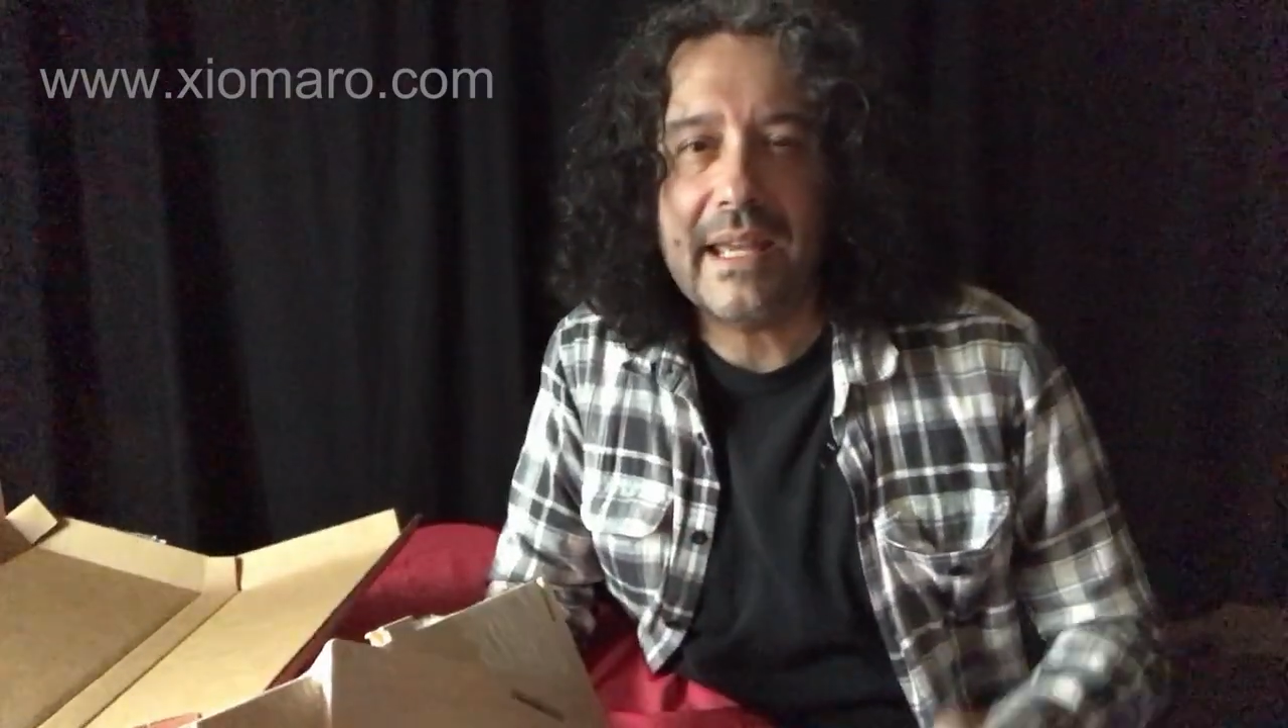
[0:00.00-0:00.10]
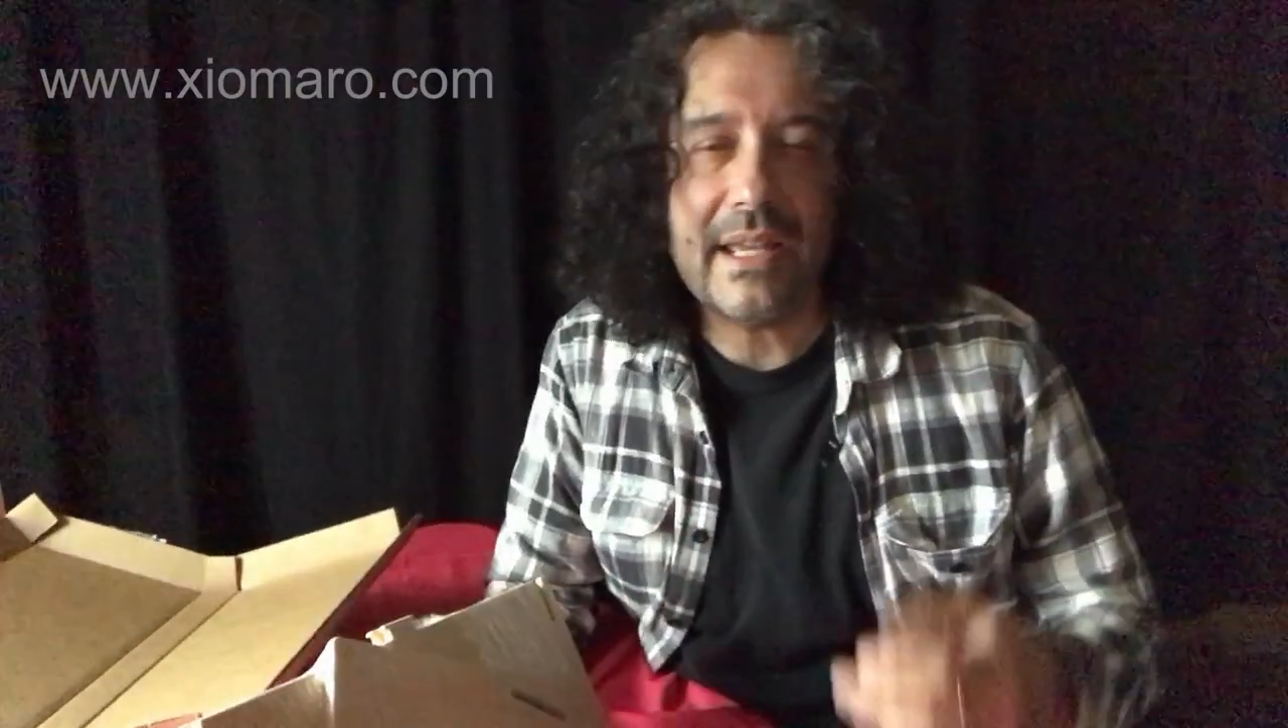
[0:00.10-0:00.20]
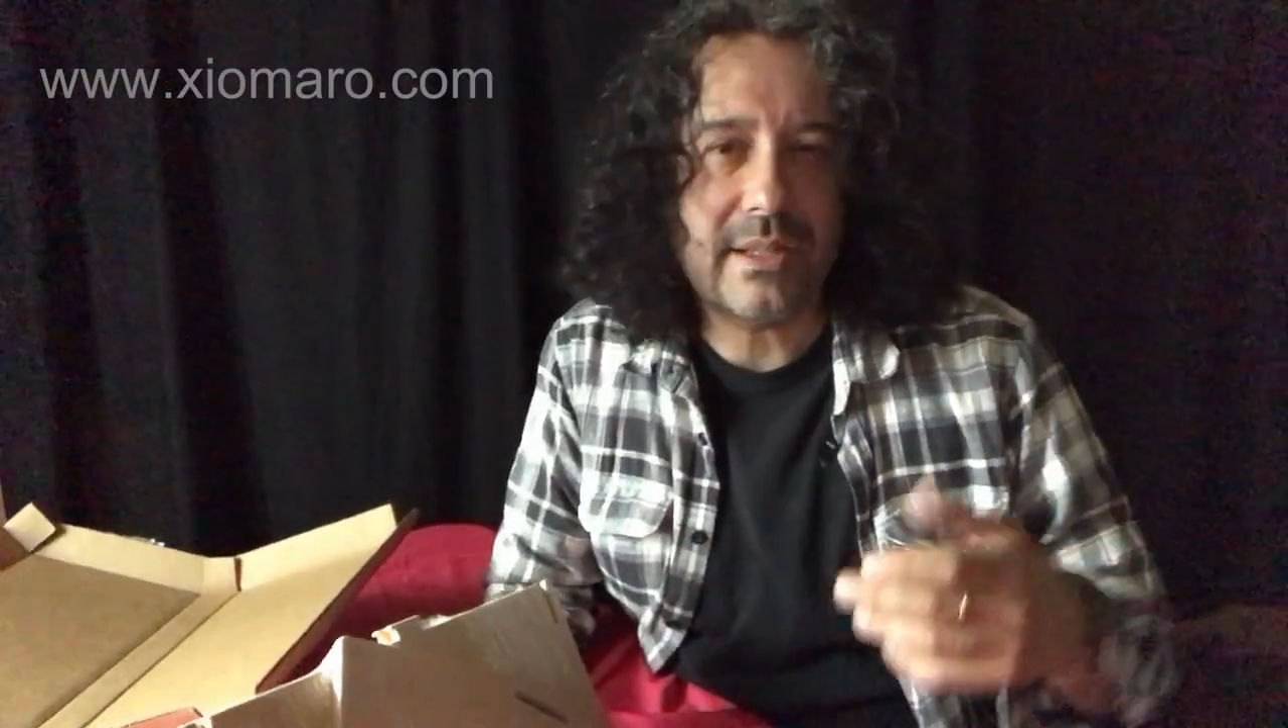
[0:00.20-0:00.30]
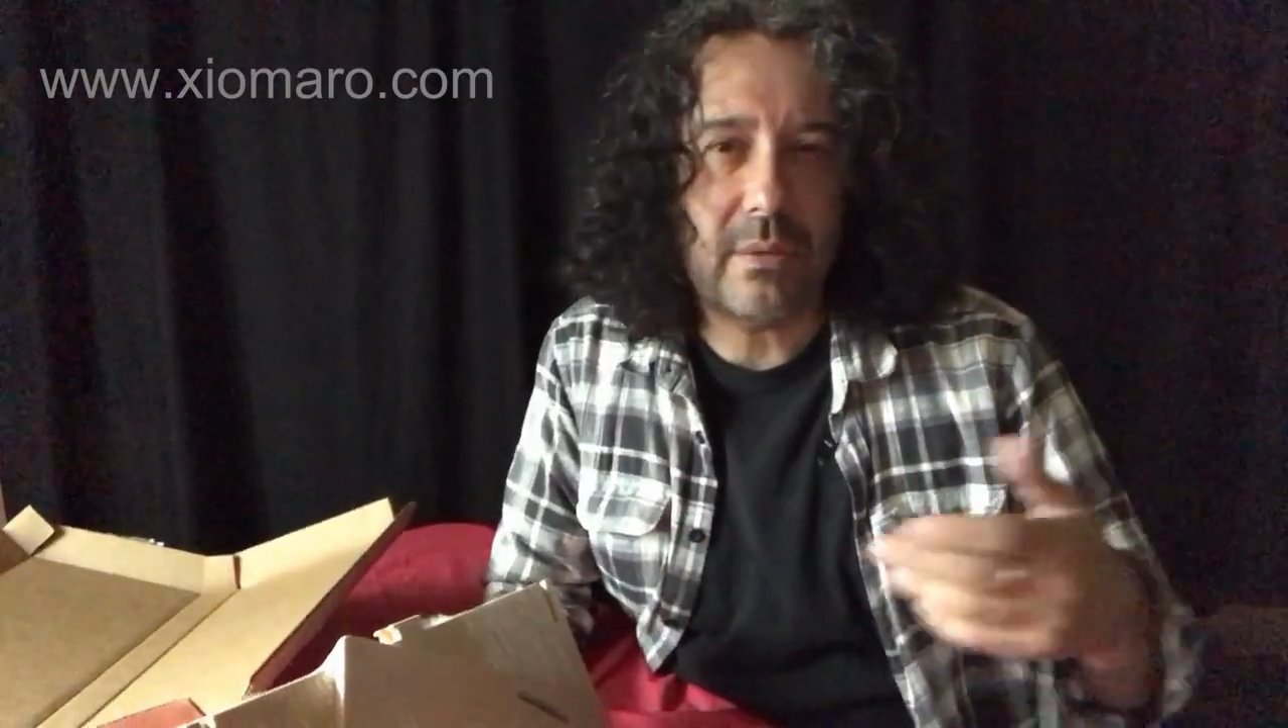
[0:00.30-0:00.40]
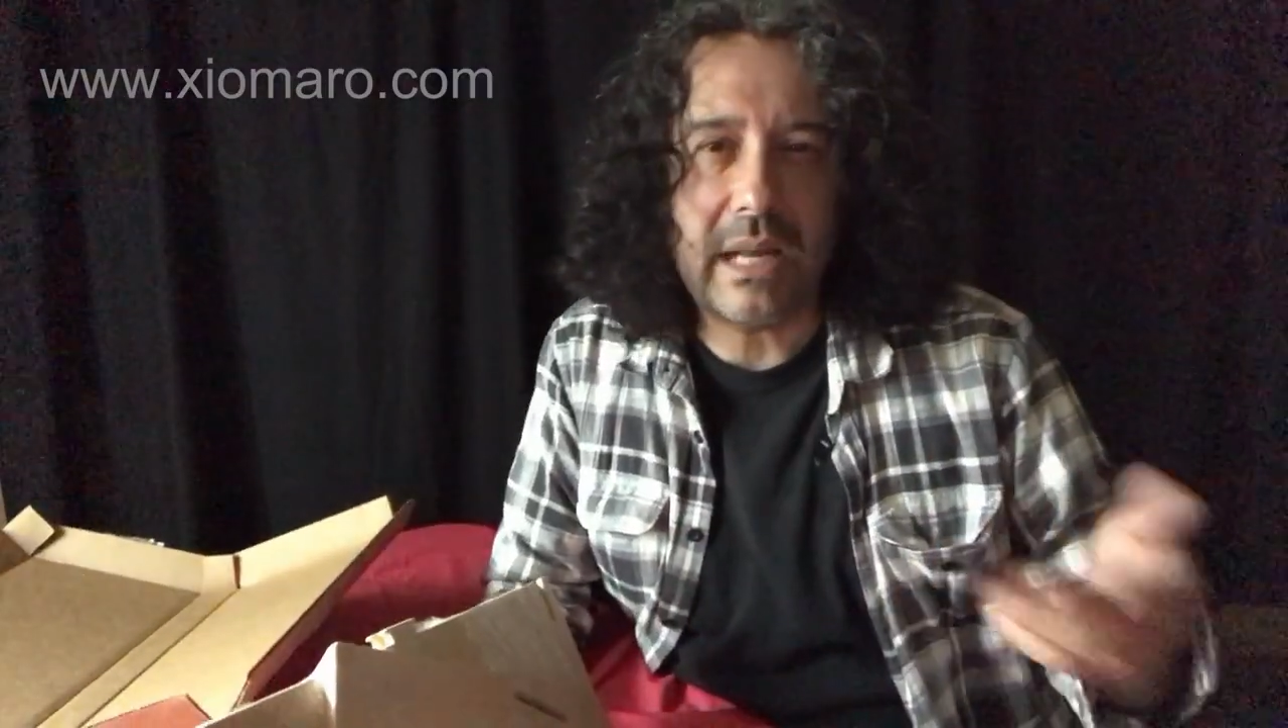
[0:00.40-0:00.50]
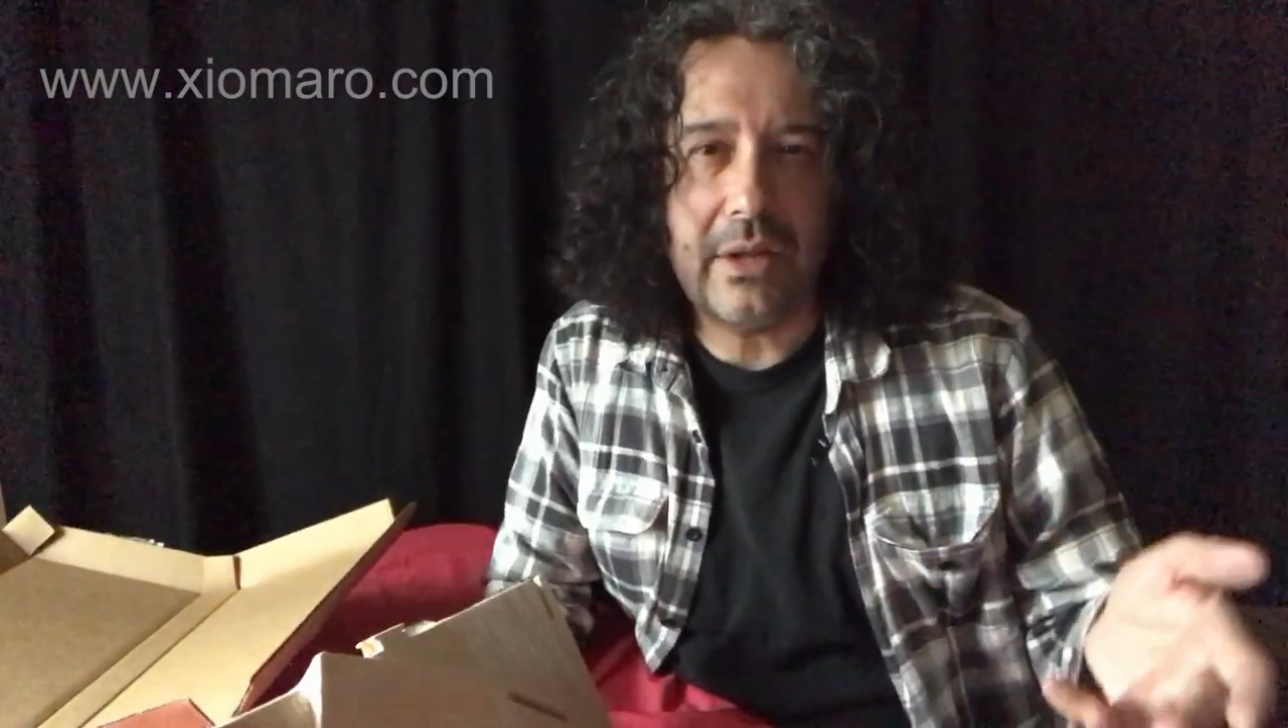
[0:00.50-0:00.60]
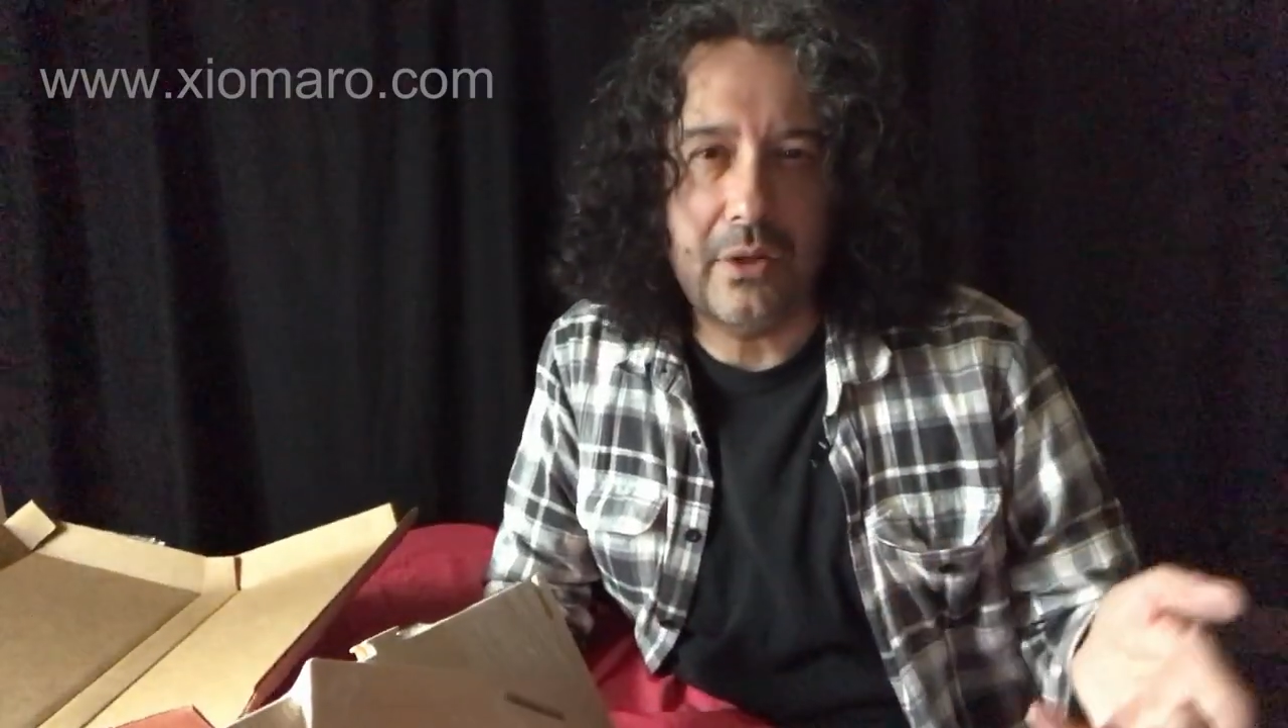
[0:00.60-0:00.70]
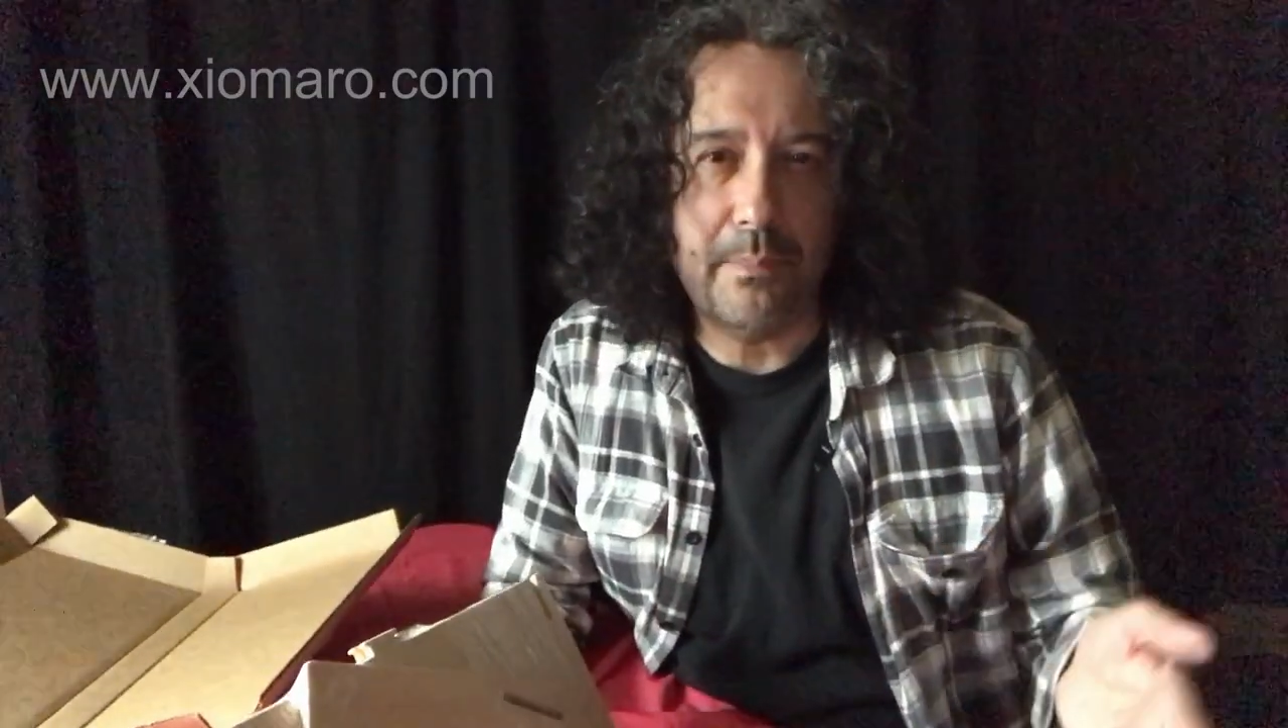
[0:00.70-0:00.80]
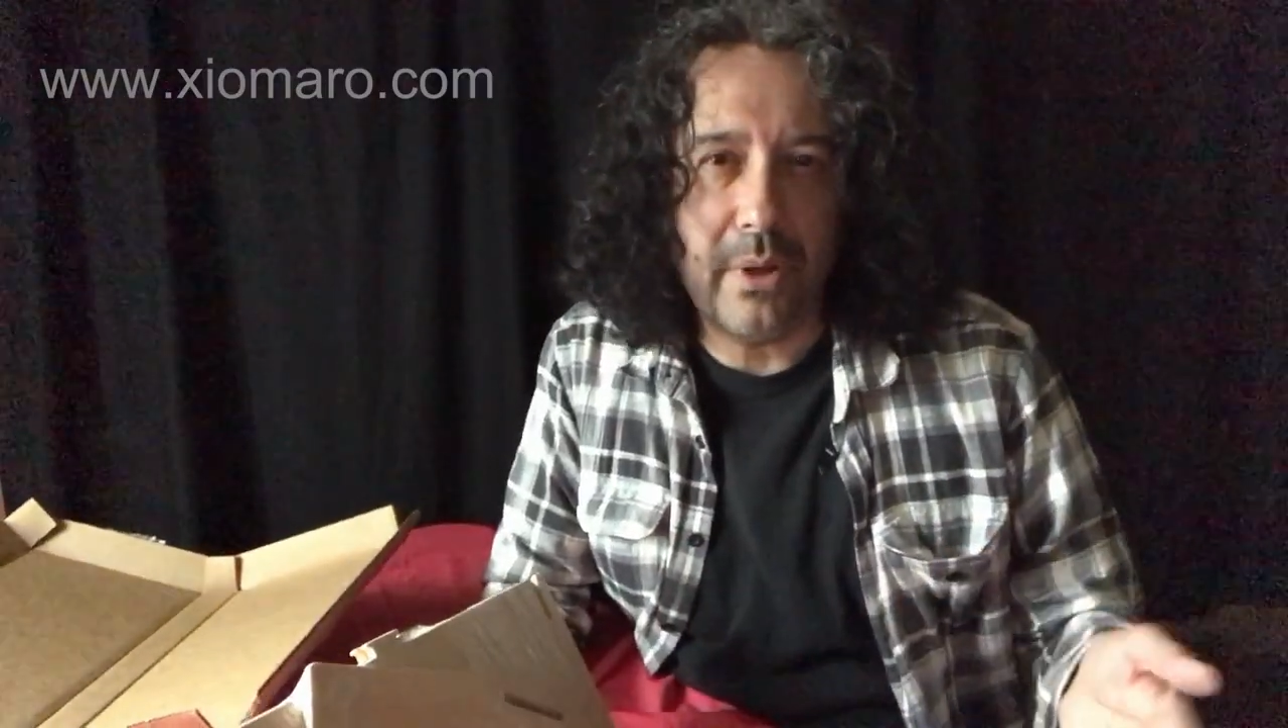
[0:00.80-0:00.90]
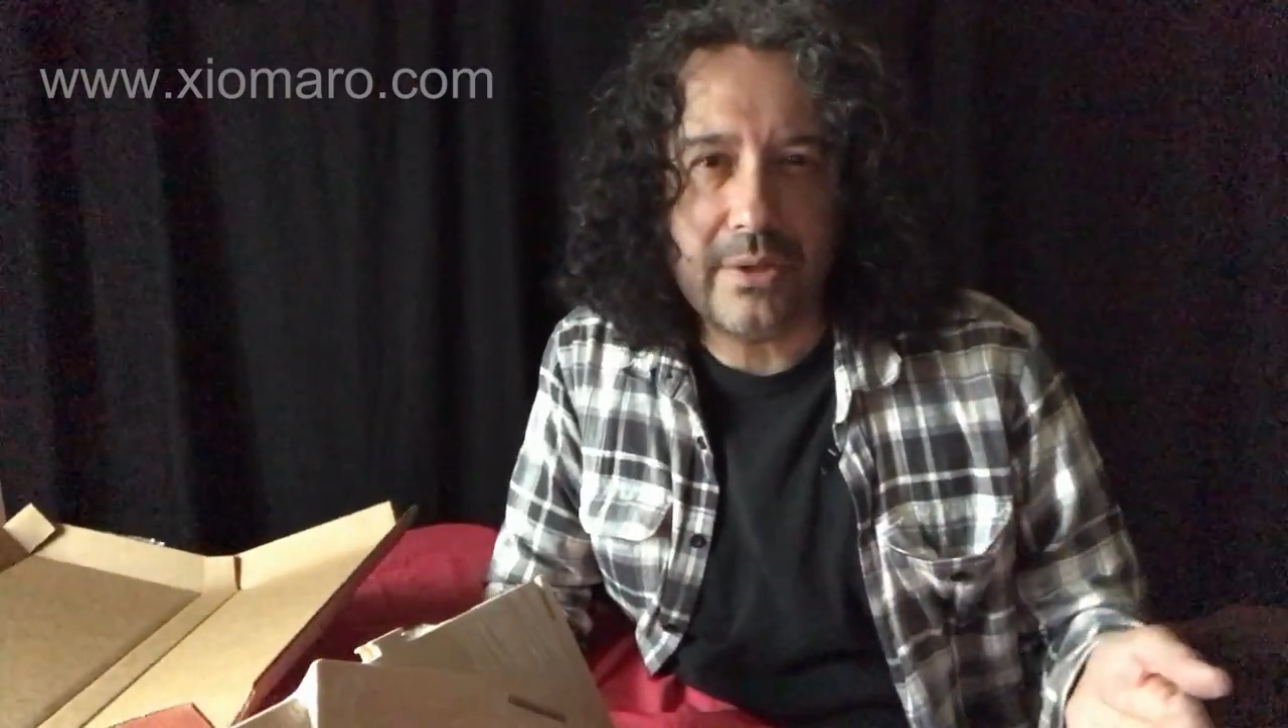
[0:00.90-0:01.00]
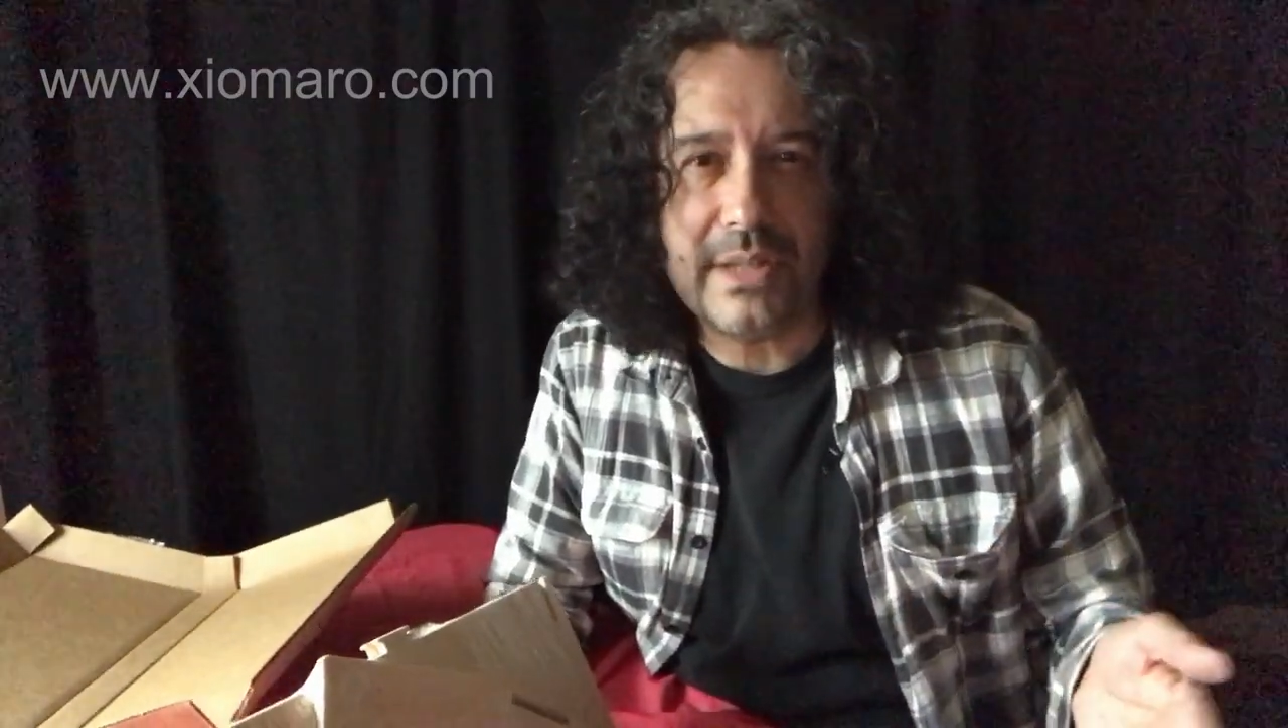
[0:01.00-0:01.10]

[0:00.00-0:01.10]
is that when I do book